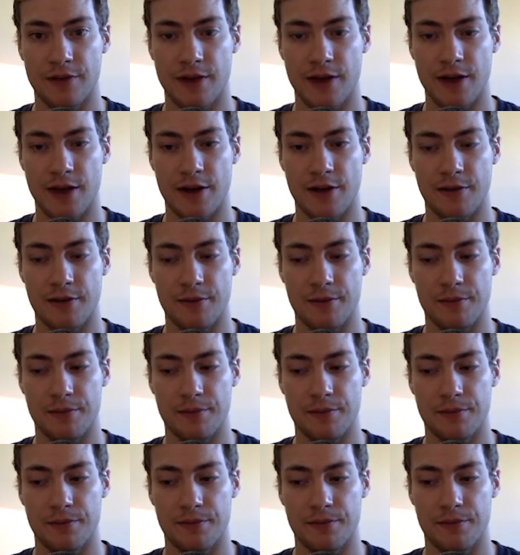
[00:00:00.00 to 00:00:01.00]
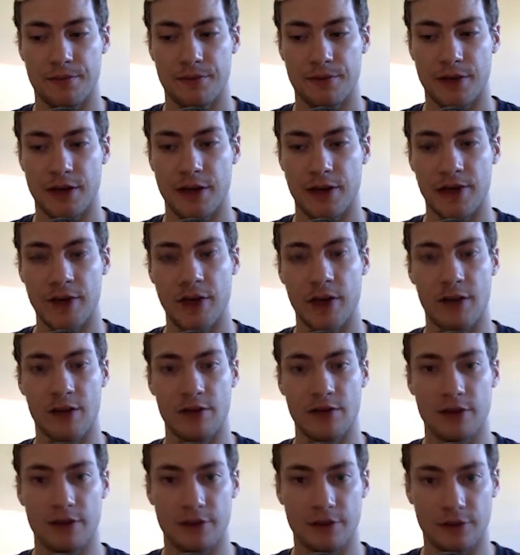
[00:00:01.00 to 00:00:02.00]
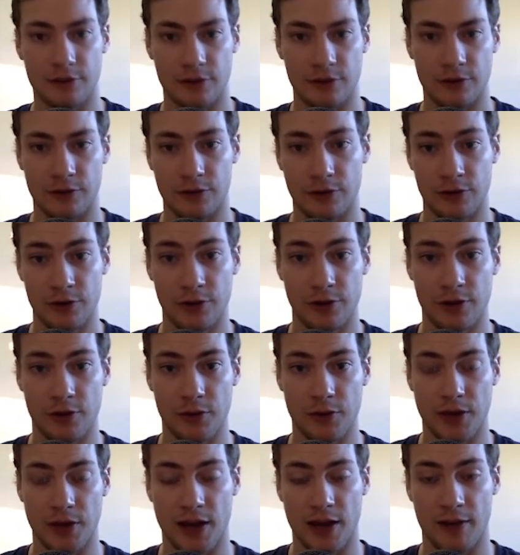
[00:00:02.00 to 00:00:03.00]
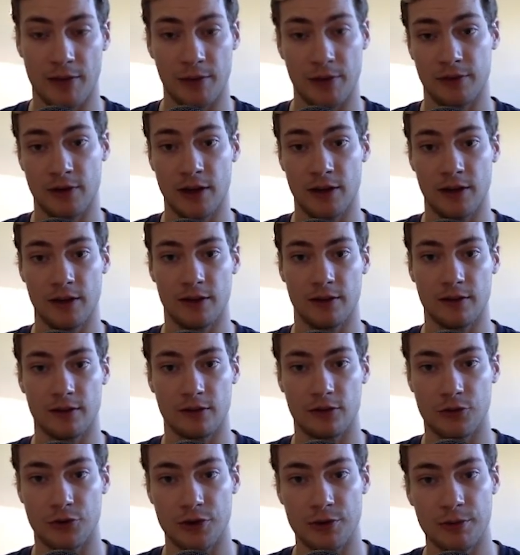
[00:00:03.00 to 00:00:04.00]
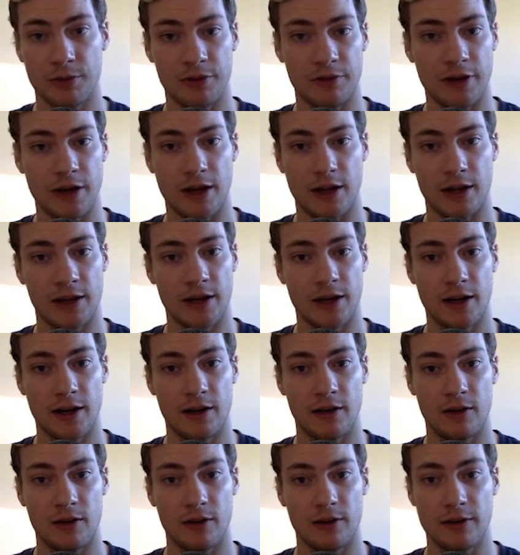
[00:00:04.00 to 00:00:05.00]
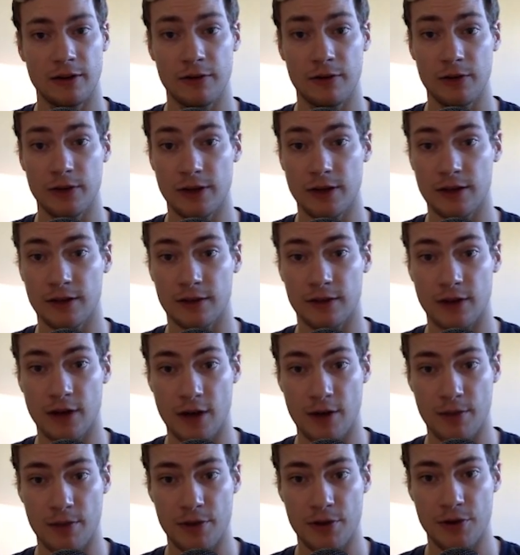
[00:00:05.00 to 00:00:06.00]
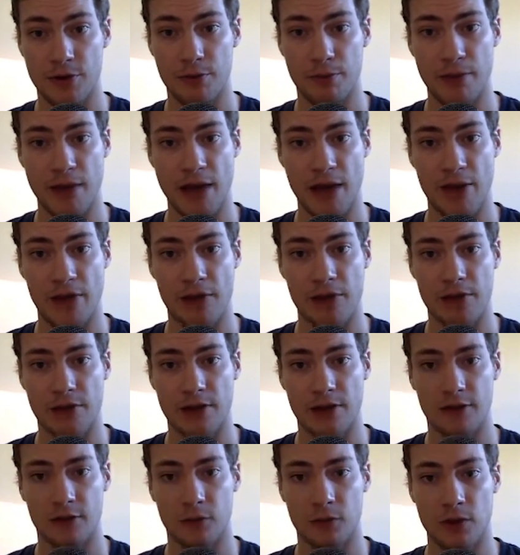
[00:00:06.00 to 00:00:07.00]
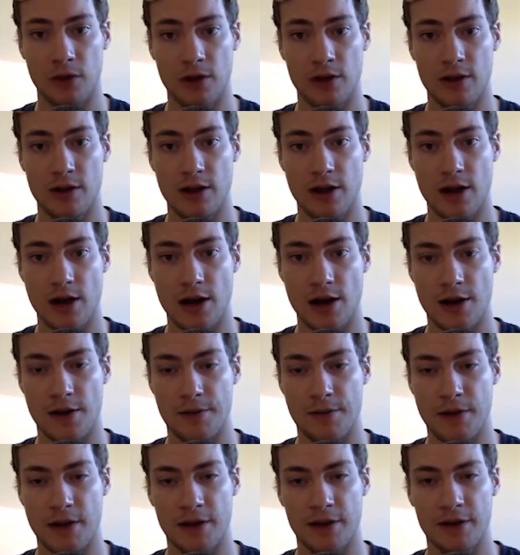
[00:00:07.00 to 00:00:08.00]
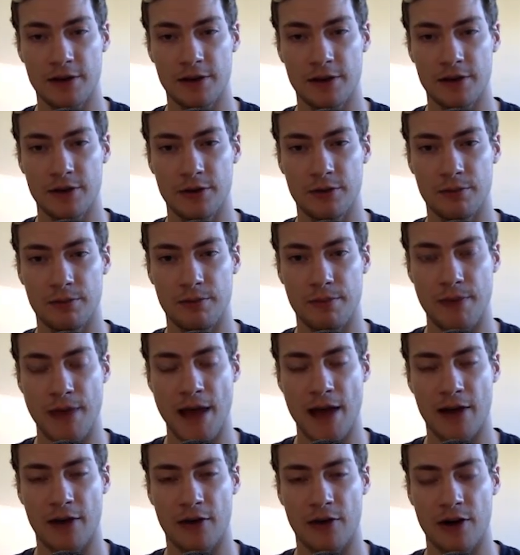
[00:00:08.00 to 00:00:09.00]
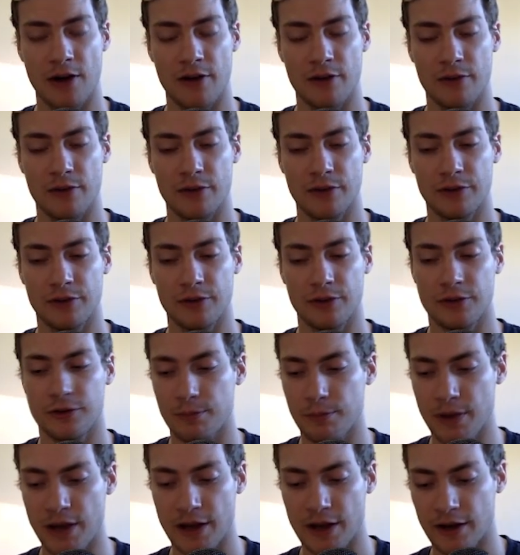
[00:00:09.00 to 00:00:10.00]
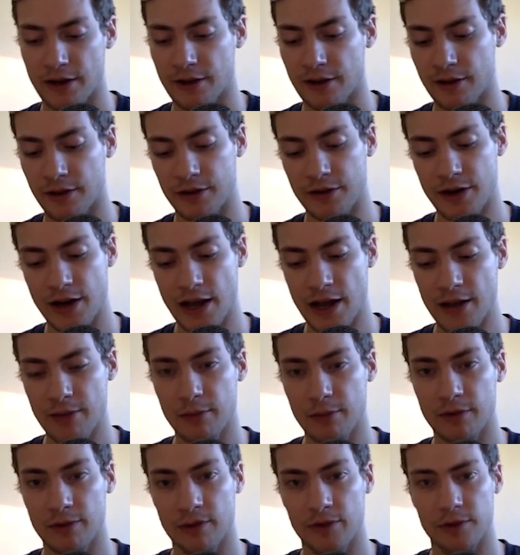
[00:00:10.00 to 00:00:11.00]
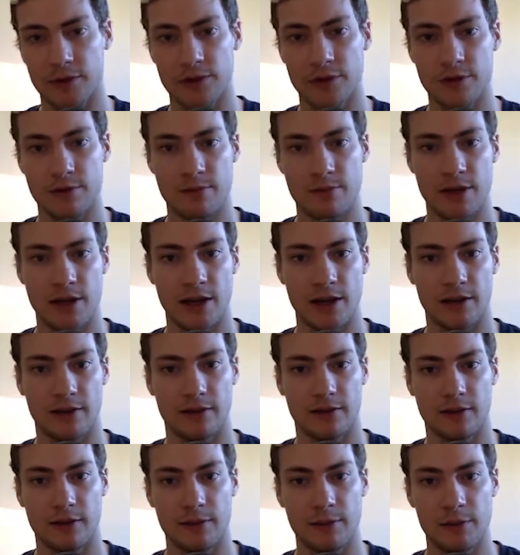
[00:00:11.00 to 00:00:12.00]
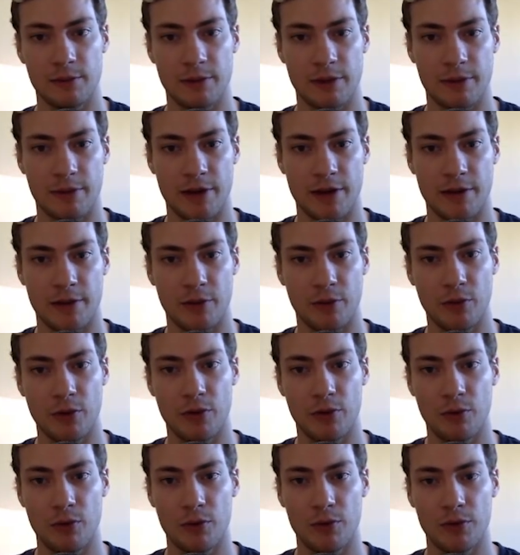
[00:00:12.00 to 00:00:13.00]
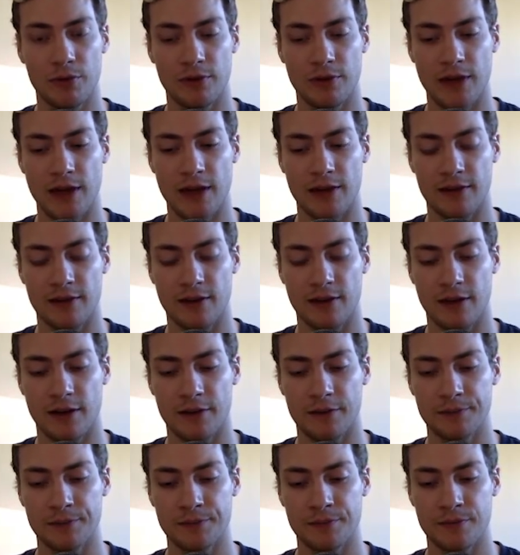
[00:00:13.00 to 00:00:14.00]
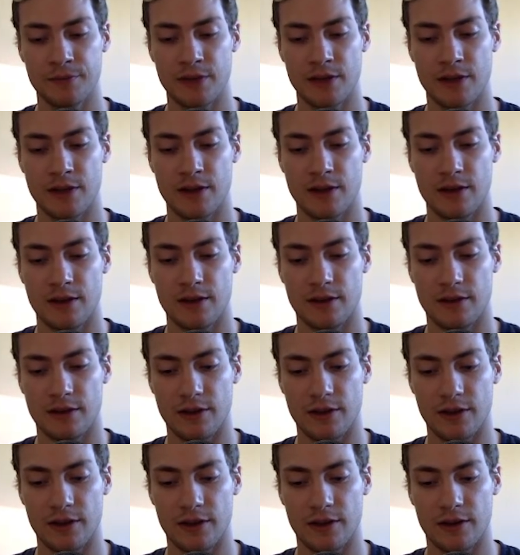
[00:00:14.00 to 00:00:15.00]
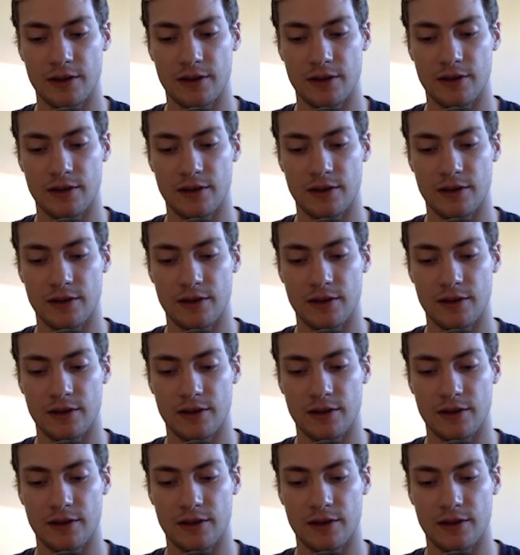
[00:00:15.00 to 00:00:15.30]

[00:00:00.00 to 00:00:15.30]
um, kind of elevate this concern that we have because I think it's extremely valid. I, I definitely think it's an uphill battle as well. Um, I did a little background research. Man, the name is eluding me. It's slipping my mind. But what what was that? Uh, the